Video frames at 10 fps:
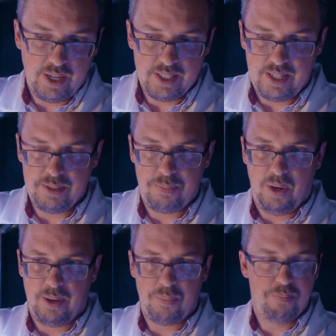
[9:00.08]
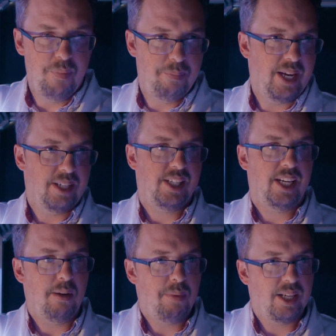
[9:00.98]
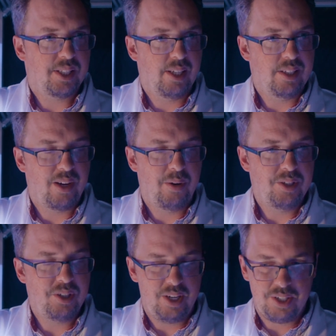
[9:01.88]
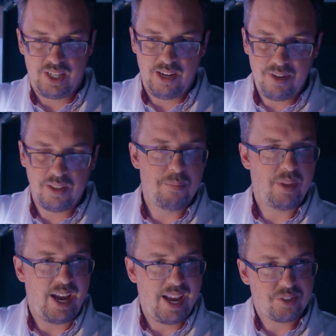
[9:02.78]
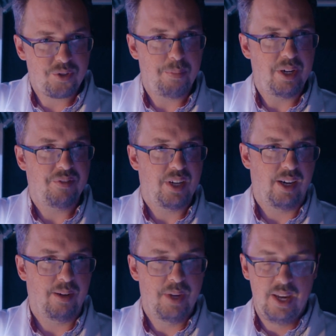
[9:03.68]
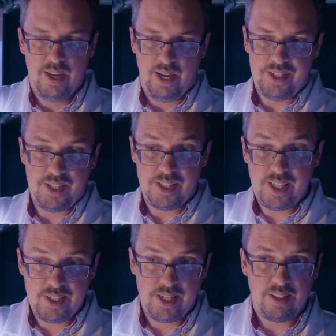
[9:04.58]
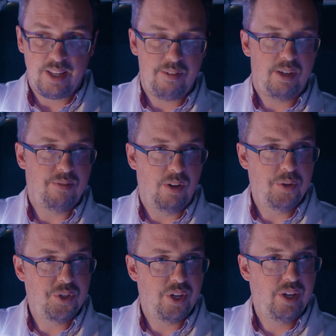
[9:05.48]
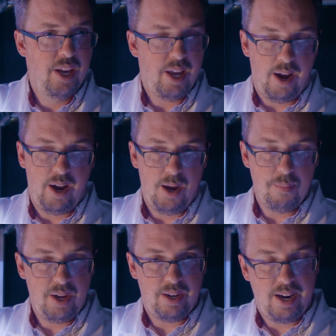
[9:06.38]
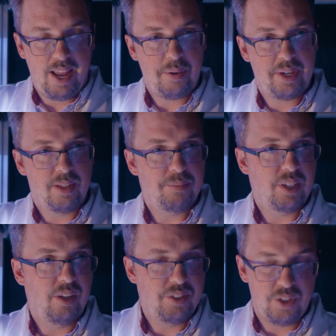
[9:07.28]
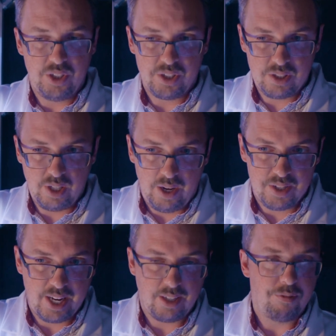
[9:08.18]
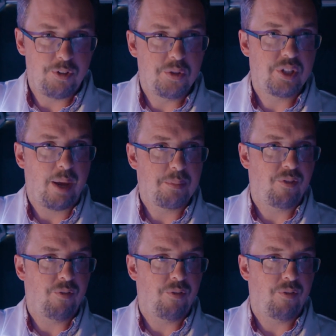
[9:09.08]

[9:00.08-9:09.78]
is, is like being a sticky plaster. So it's, it's giving them that extra bit of time. It's assisting their evolution um, and allowing them to, to just uh, take a few steps